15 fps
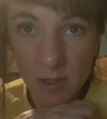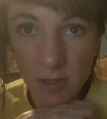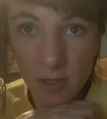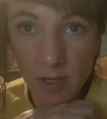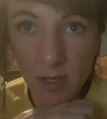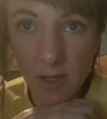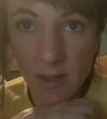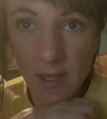
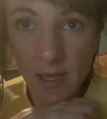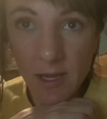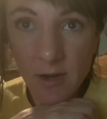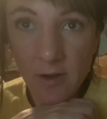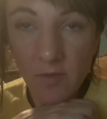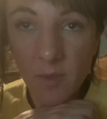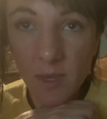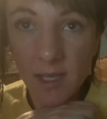A layer
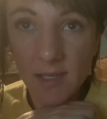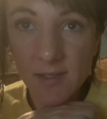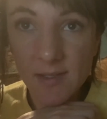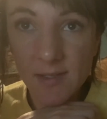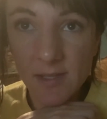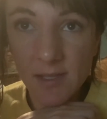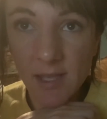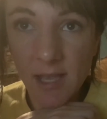of
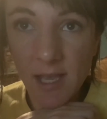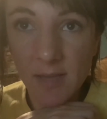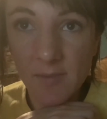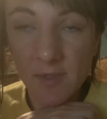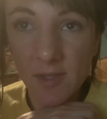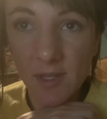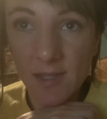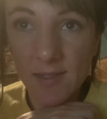mist
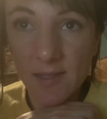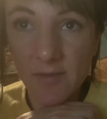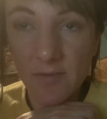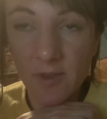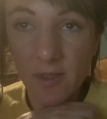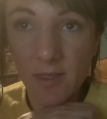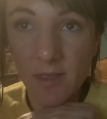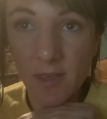encapsulates
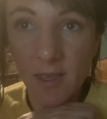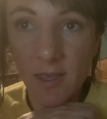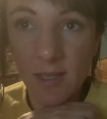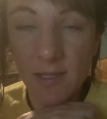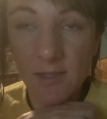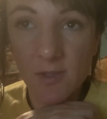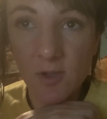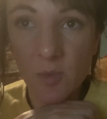everything in
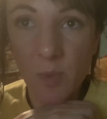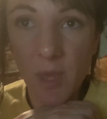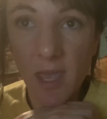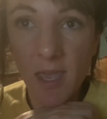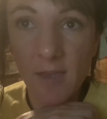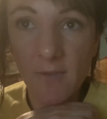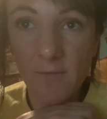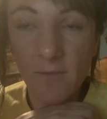its
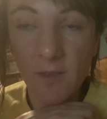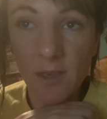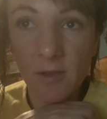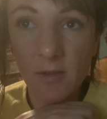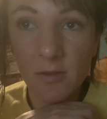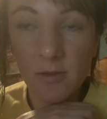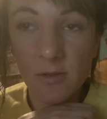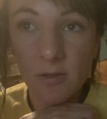opaque
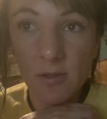veil.